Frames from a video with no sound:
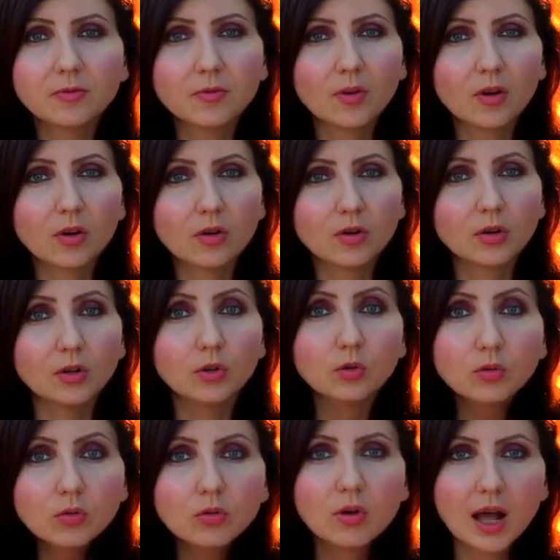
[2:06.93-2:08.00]
for
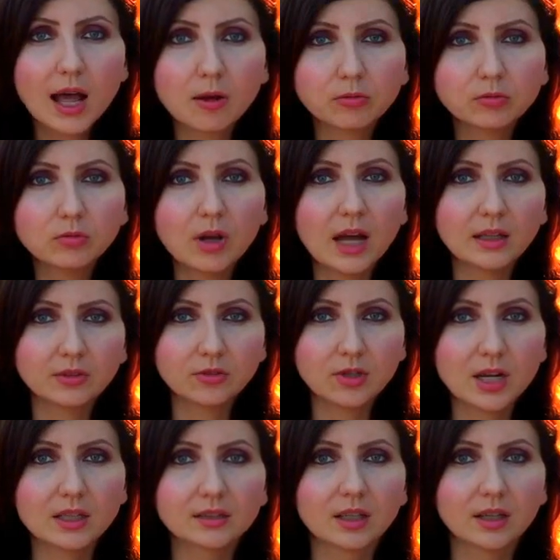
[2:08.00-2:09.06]
you how to
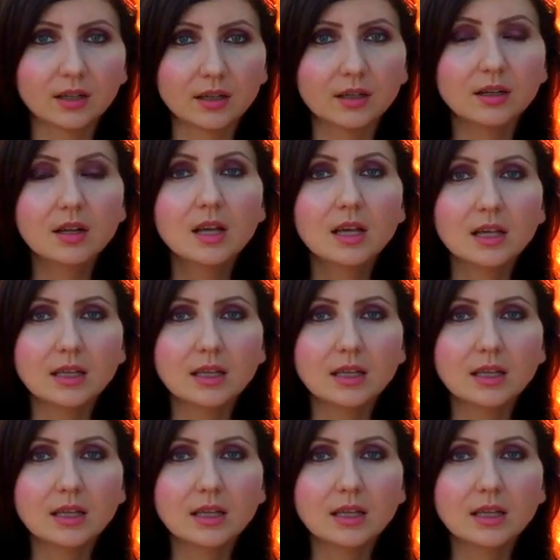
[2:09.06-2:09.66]
attract her